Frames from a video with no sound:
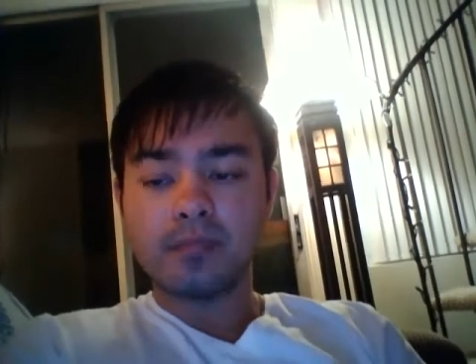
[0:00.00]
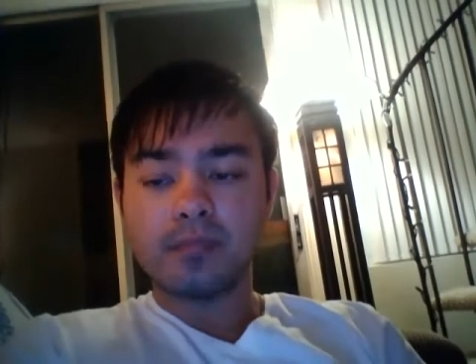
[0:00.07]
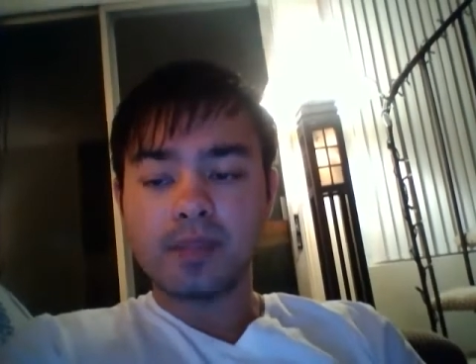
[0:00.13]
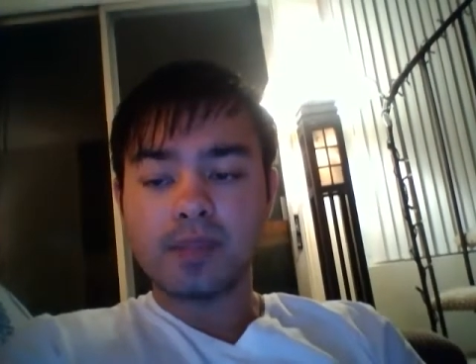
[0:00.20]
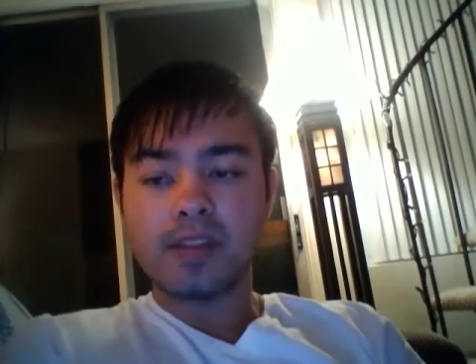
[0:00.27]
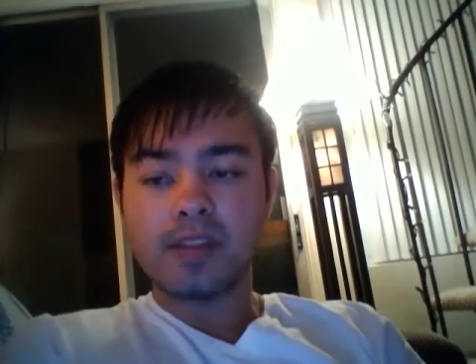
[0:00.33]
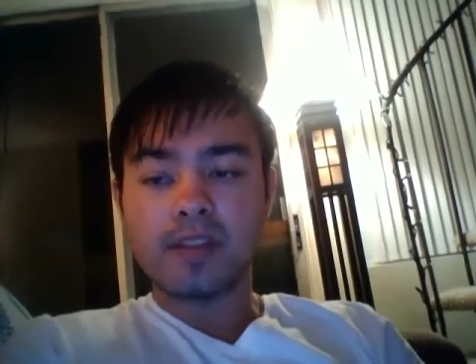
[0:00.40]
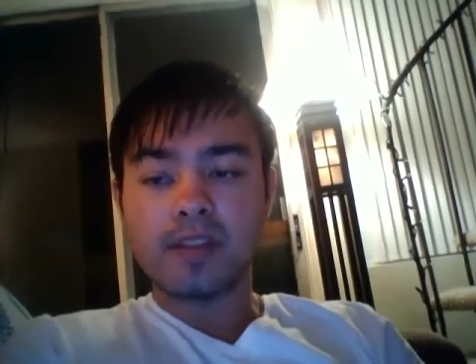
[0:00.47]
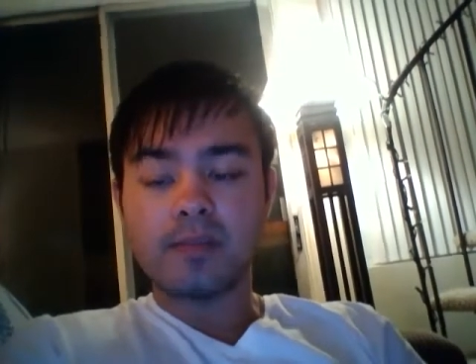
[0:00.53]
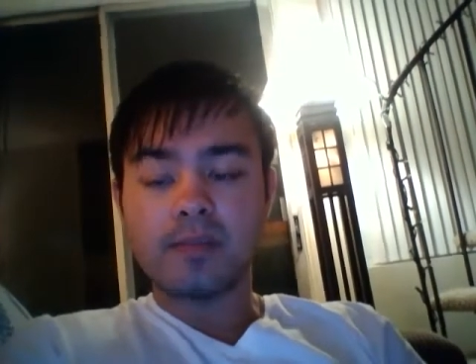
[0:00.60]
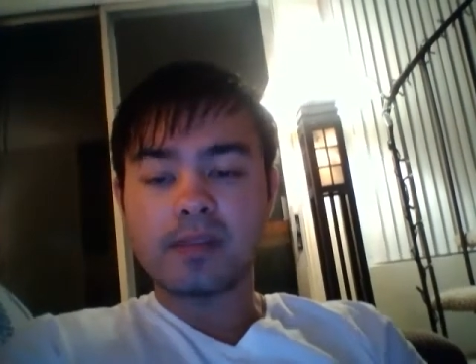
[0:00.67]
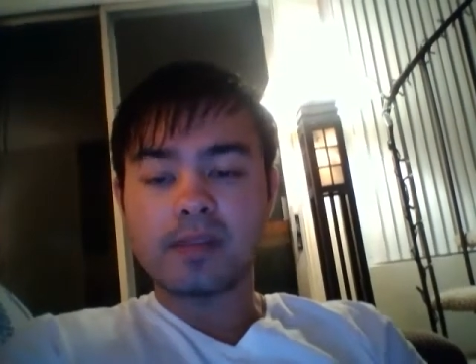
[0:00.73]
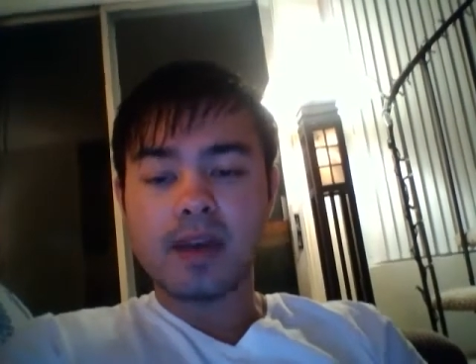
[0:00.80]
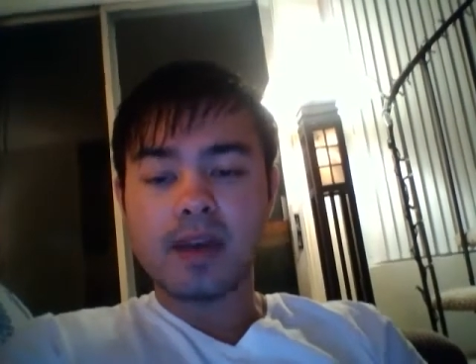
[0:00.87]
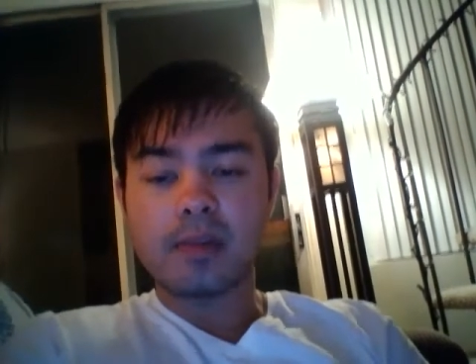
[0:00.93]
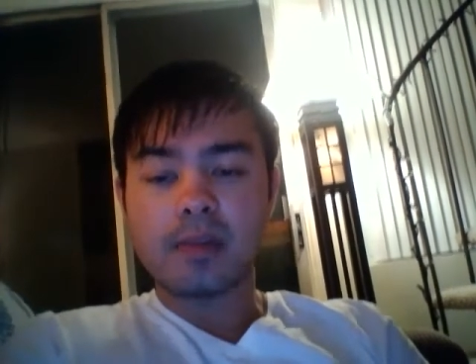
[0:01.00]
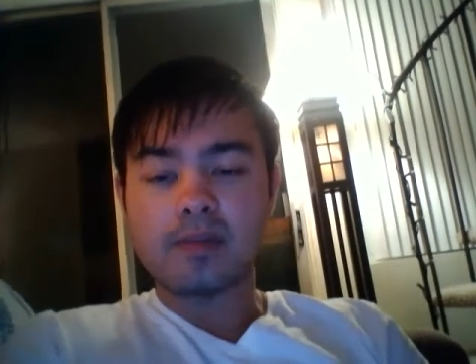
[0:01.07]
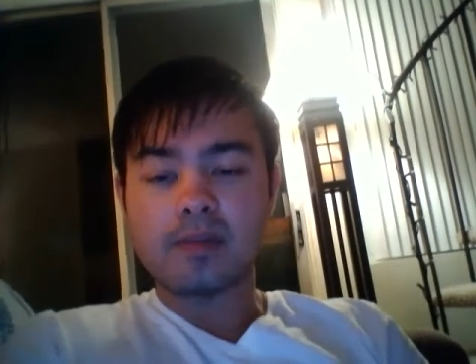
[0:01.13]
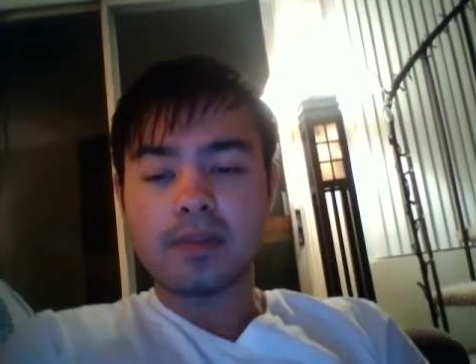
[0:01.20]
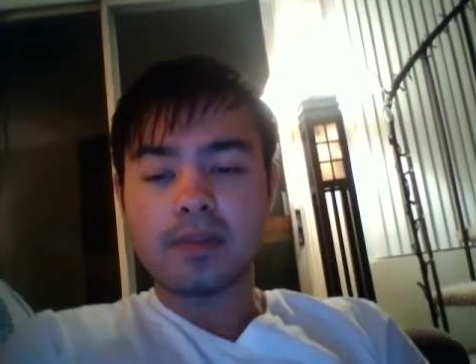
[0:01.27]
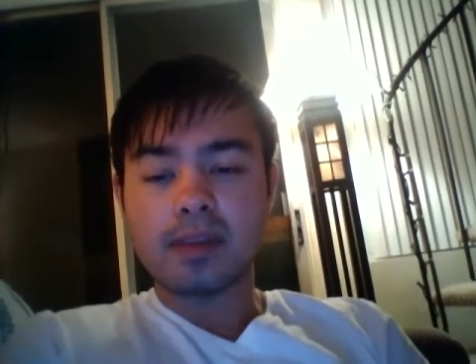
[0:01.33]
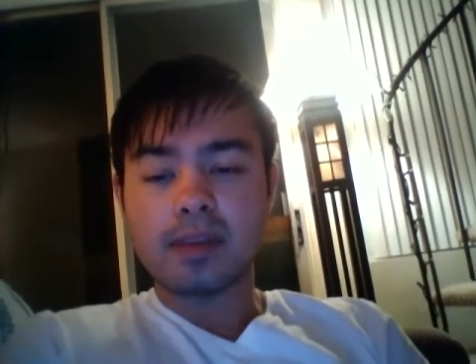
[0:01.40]
I'm starting from the top of
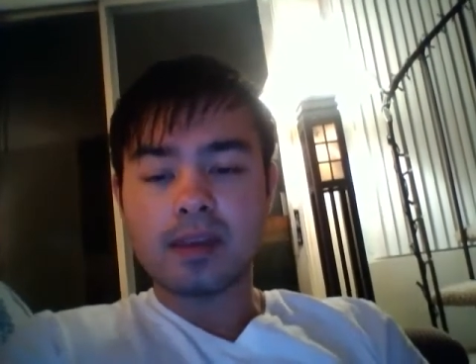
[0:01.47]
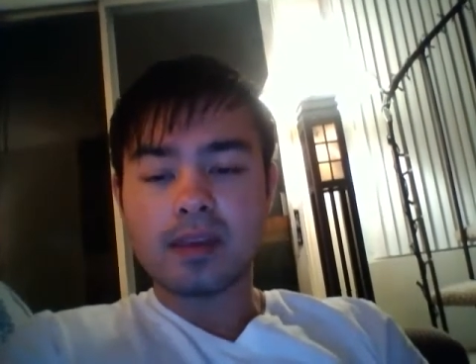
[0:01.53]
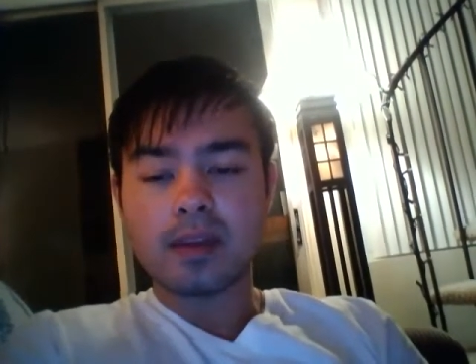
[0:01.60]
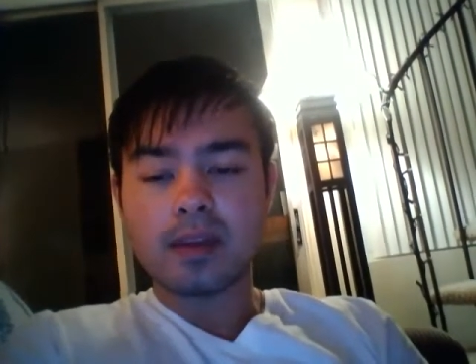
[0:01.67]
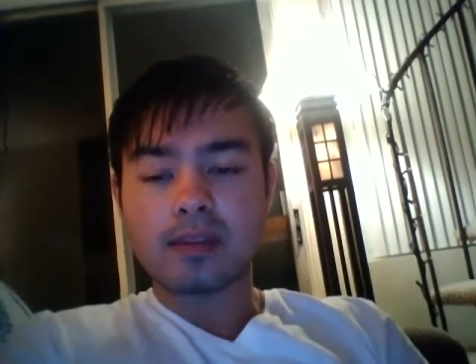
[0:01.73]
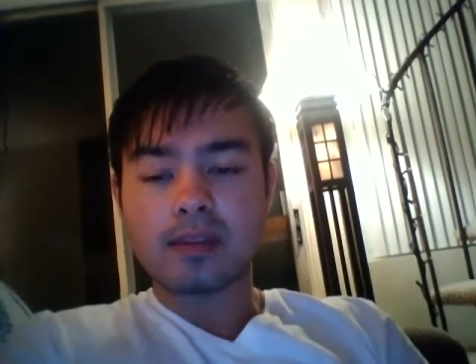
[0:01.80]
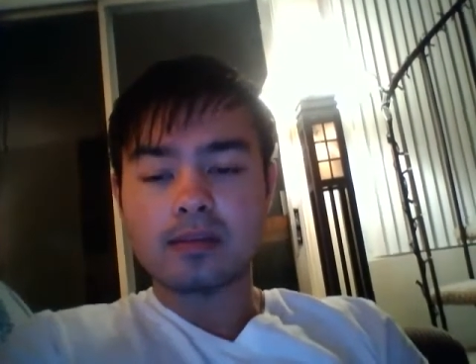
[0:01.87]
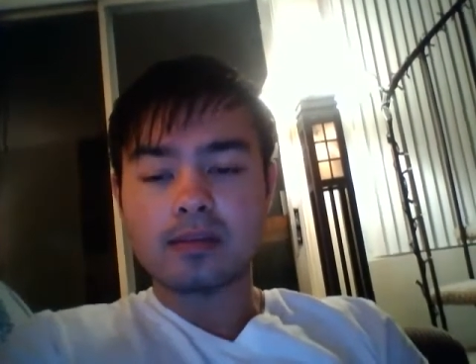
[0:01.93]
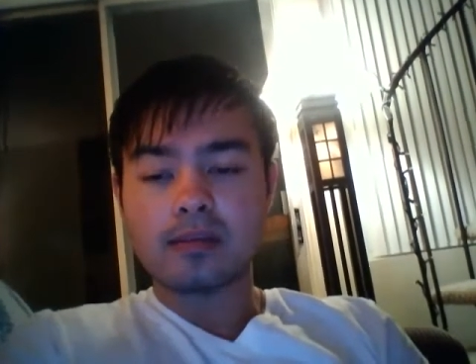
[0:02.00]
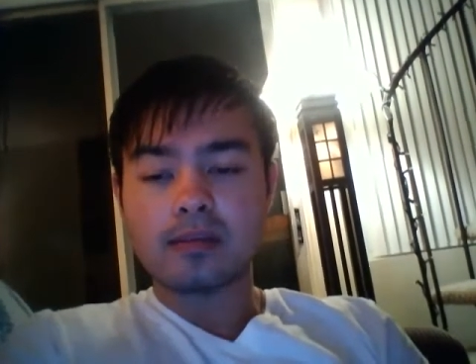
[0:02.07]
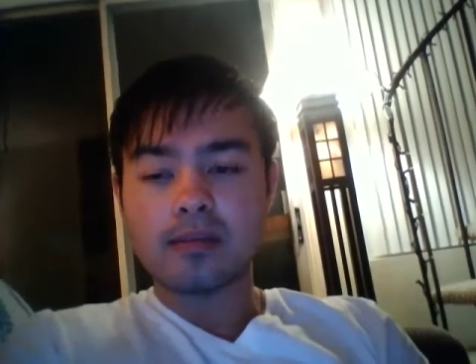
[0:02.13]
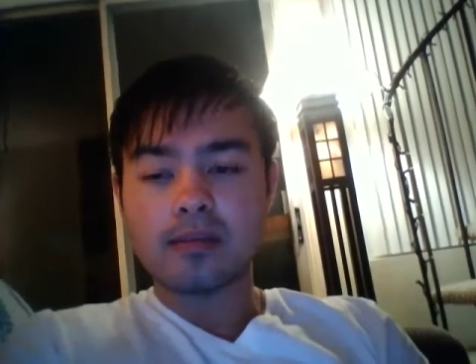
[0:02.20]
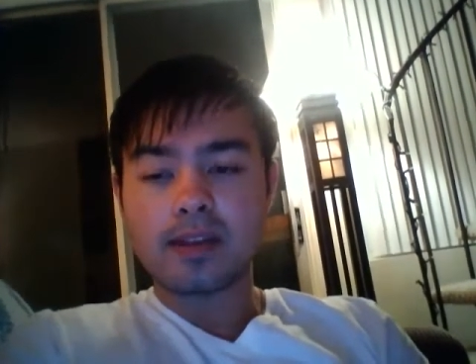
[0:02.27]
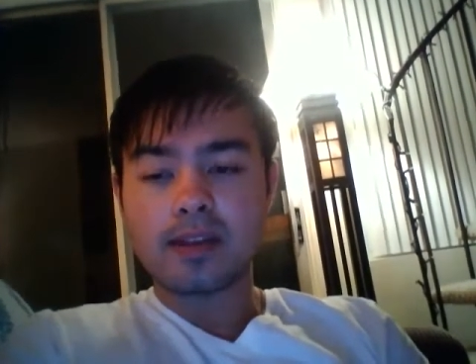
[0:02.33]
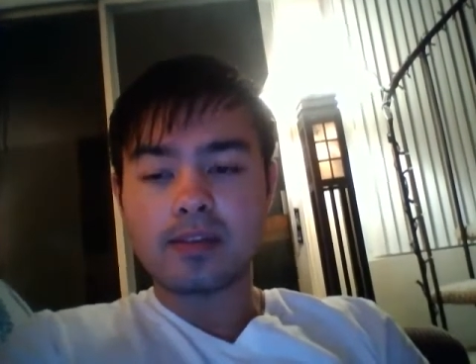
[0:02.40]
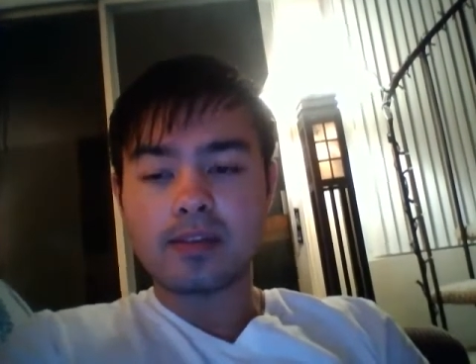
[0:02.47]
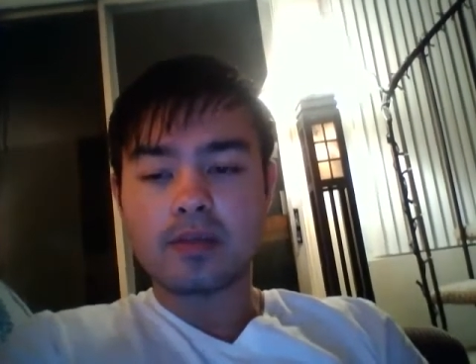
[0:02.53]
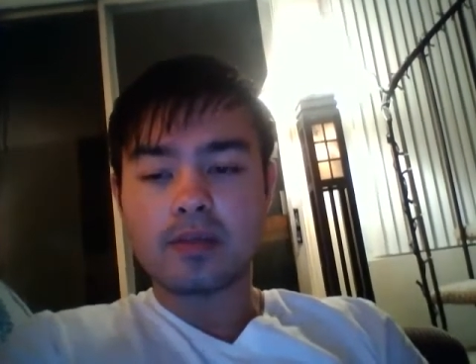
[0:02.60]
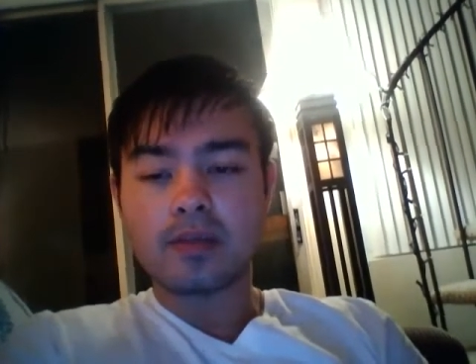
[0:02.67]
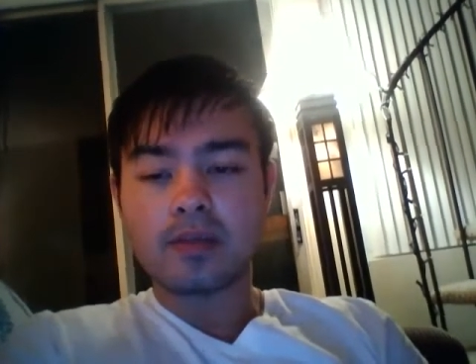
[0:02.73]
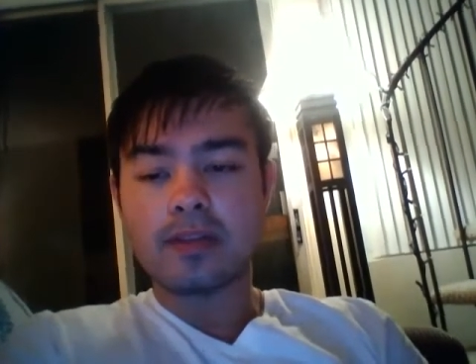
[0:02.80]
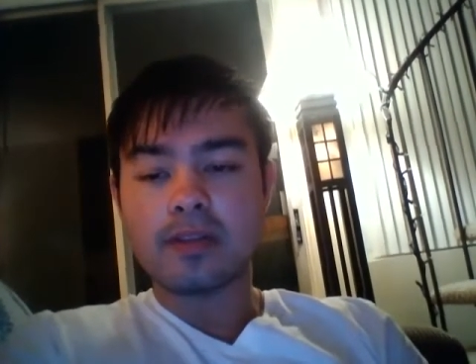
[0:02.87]
the record
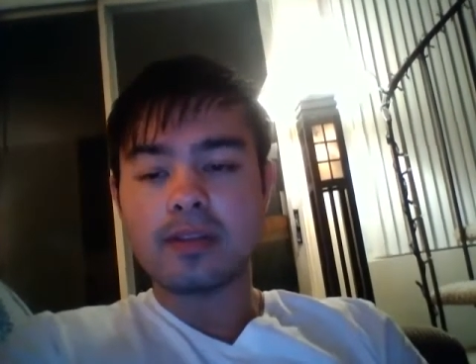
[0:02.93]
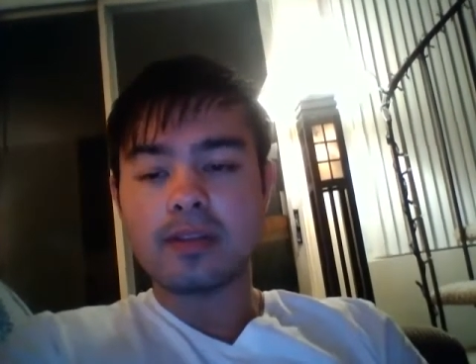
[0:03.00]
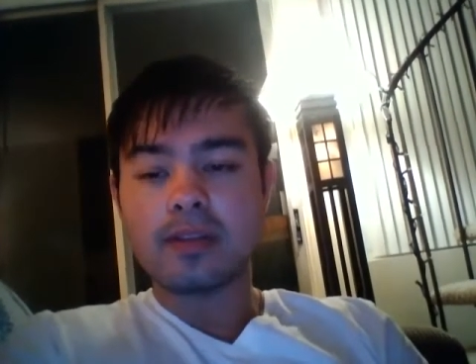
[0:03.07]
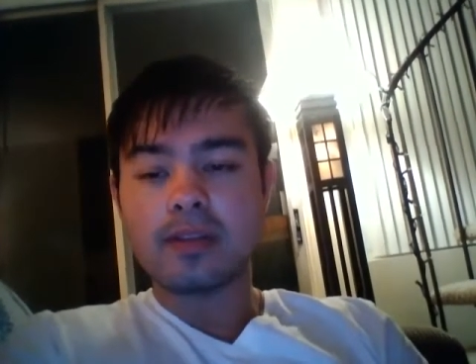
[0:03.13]
board.